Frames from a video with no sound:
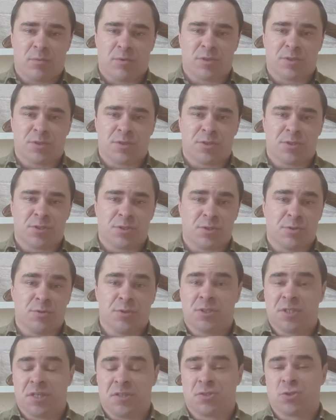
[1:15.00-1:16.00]
languages do
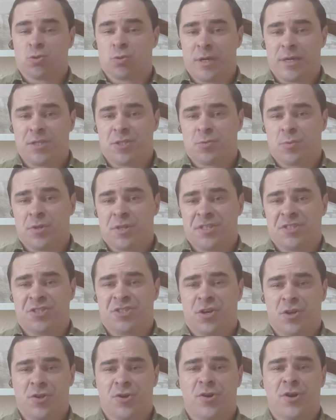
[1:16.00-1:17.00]
share traits with
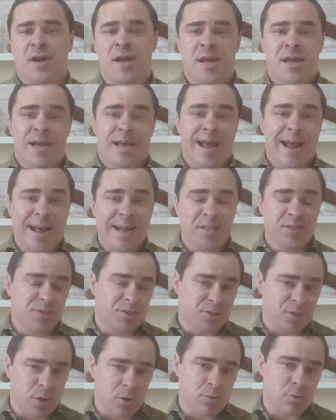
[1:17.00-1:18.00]
each other, and
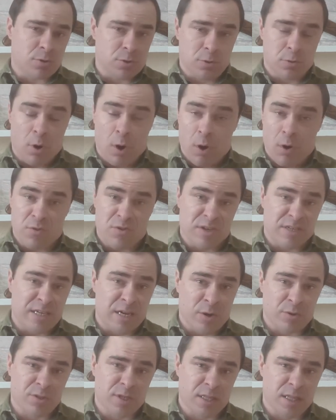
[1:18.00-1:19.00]
so do all the
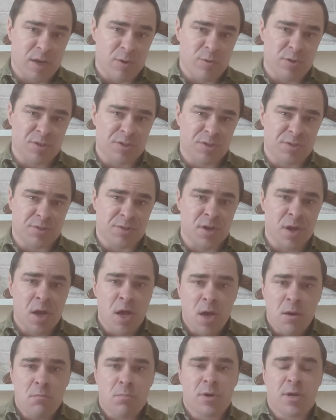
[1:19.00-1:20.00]
Celtic languages,
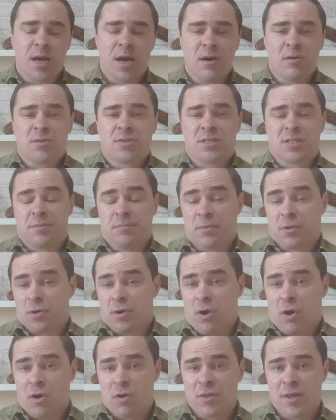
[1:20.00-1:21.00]
but how similar
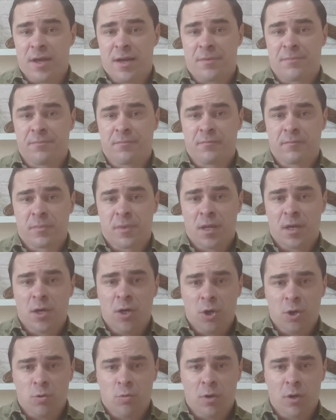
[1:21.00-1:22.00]
are they?
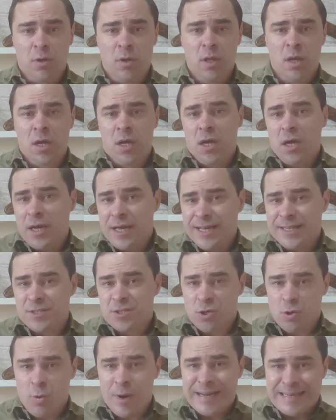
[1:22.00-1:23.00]
Well,
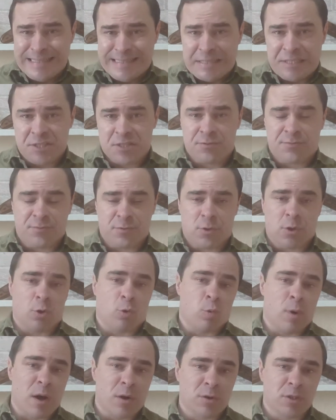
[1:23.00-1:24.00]
it's quite easy for a
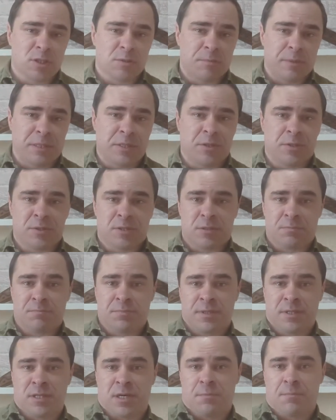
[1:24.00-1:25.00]
Welsh speaker to
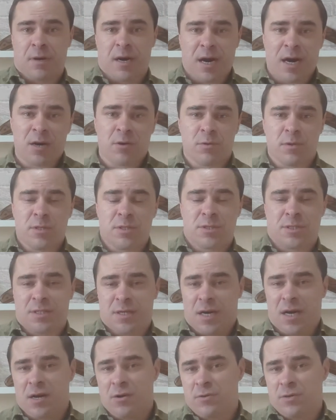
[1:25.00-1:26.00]
pick up Irish
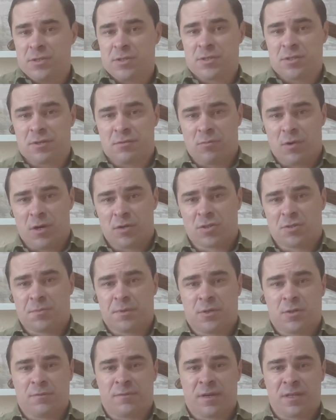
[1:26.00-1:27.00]
and Irish and Welsh
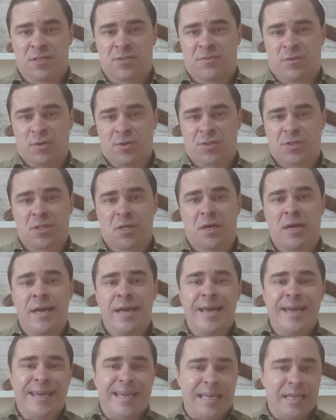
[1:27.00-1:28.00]
speaker vice versa,
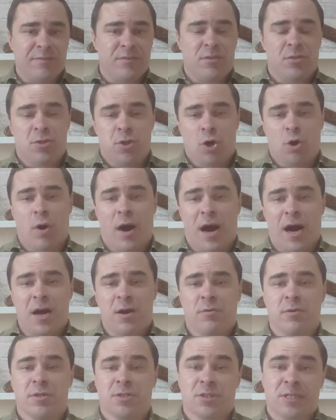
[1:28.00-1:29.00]
even though
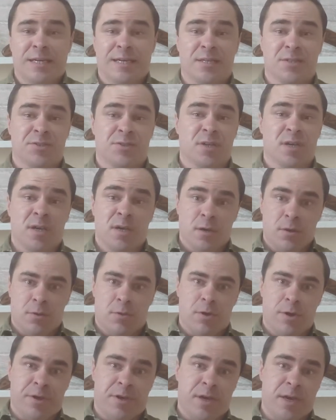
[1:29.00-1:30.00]
Irish has
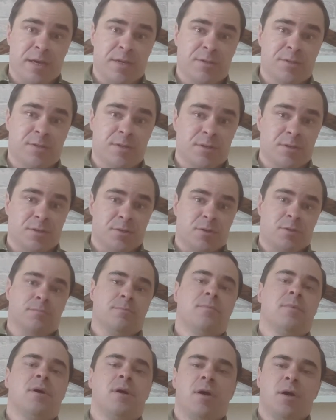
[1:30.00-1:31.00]
the K
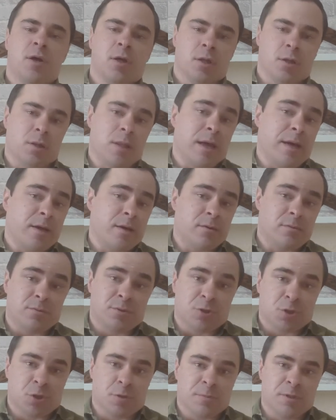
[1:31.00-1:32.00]
system like
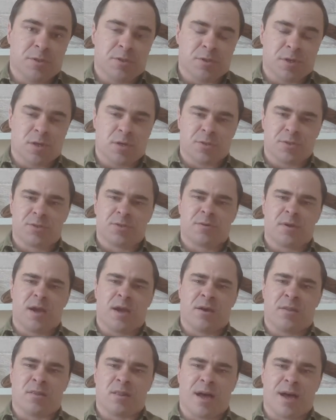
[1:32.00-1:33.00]
German does
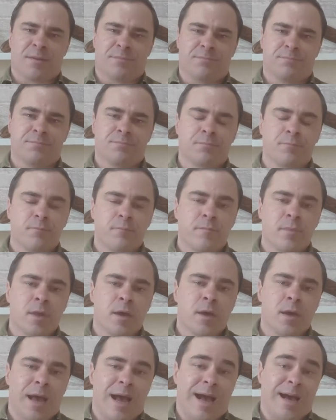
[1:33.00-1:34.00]
and
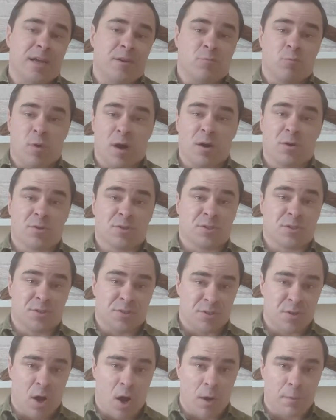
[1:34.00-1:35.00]
Latin, and Welsh
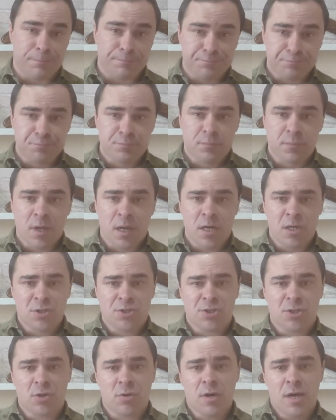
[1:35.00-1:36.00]
does not.
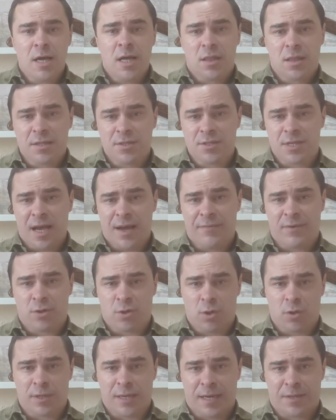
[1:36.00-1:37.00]
So let's have a
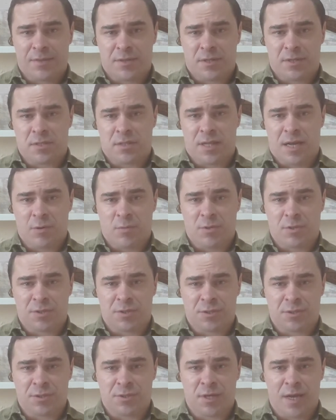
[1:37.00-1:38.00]
look at these
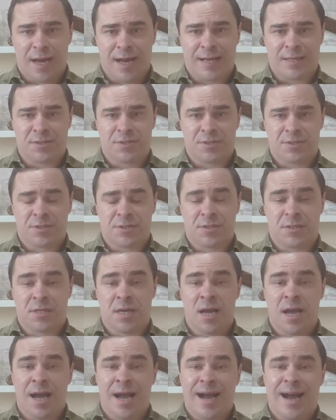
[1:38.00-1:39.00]
languages and
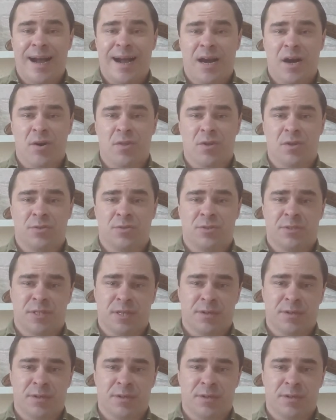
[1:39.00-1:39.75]
see how they're